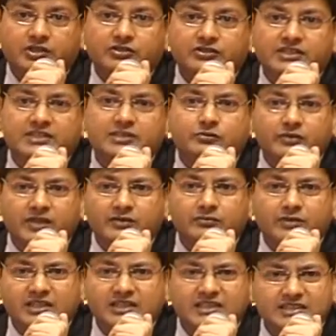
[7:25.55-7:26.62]
because it's
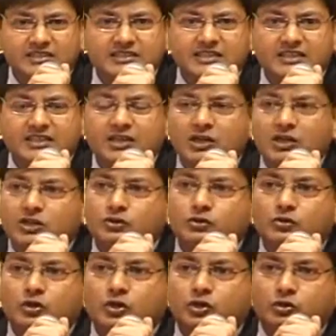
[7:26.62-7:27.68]
very easy
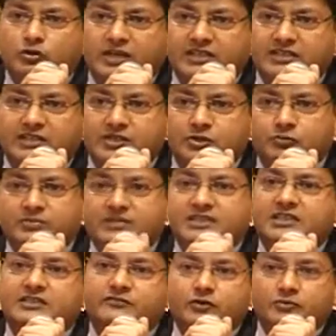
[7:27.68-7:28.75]
to get the new
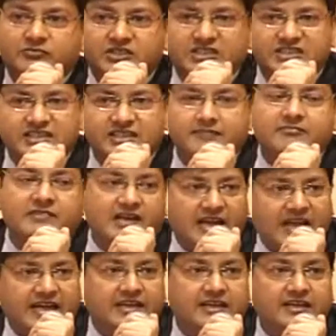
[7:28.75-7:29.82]
business from the same
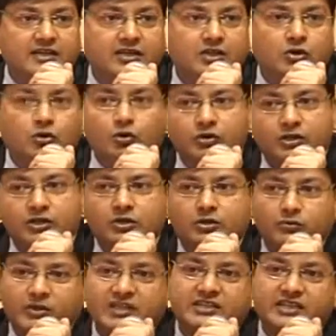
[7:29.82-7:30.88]
client only
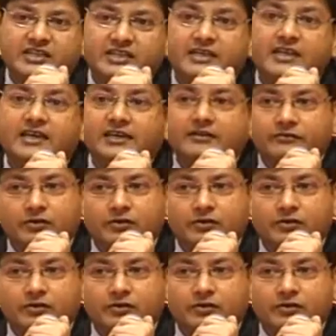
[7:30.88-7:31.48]
on one thing,